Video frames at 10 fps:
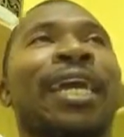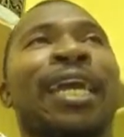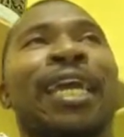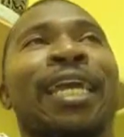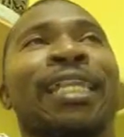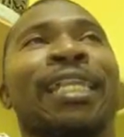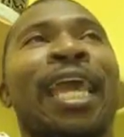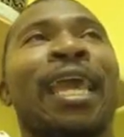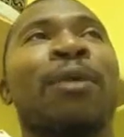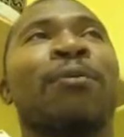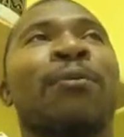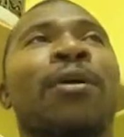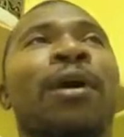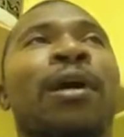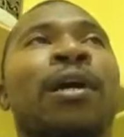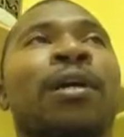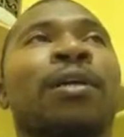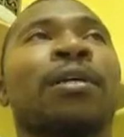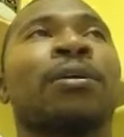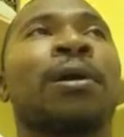and they,
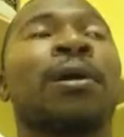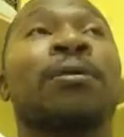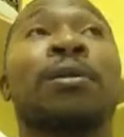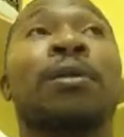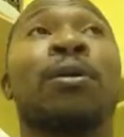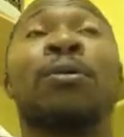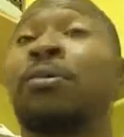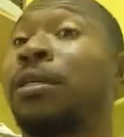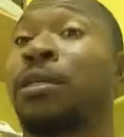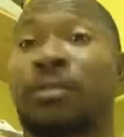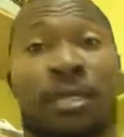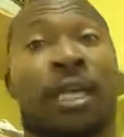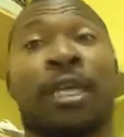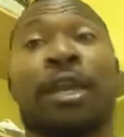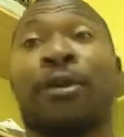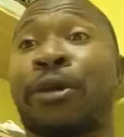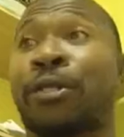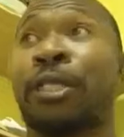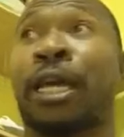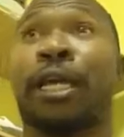uh, uh, you know, the King
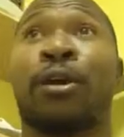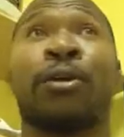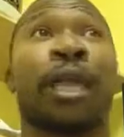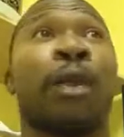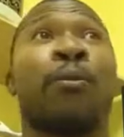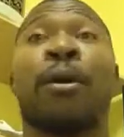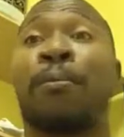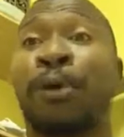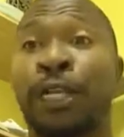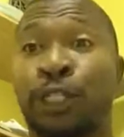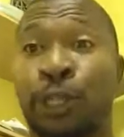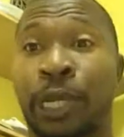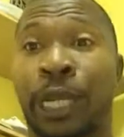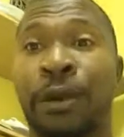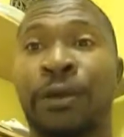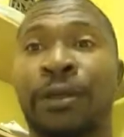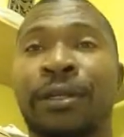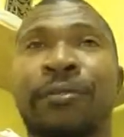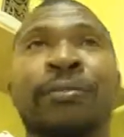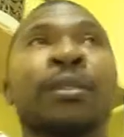Herod's like, okay, what brings you here?
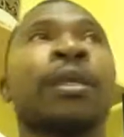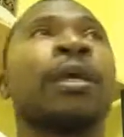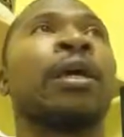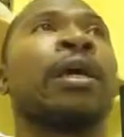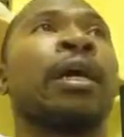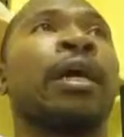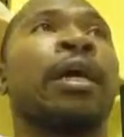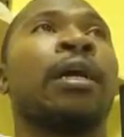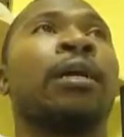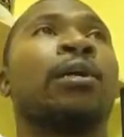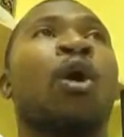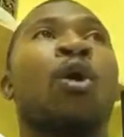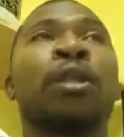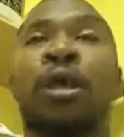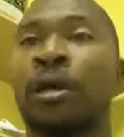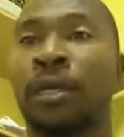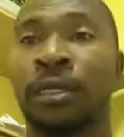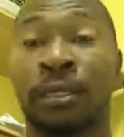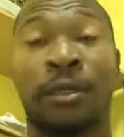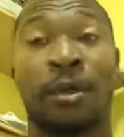Uh, or
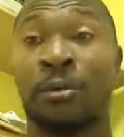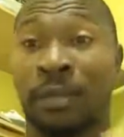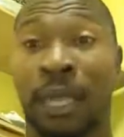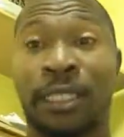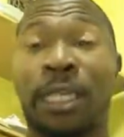the, you know, they